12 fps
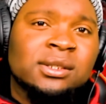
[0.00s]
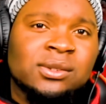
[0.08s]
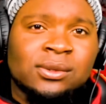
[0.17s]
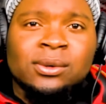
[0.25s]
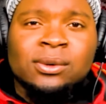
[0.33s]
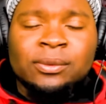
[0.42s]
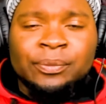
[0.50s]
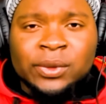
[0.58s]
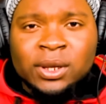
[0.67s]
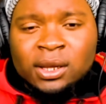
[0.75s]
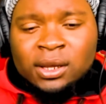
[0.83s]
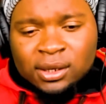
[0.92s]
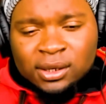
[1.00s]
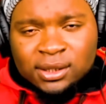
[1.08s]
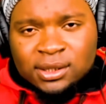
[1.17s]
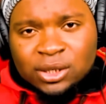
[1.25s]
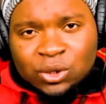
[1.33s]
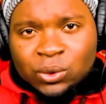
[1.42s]
So
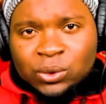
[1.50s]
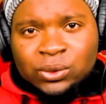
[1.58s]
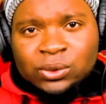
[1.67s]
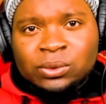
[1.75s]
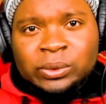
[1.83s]
say no.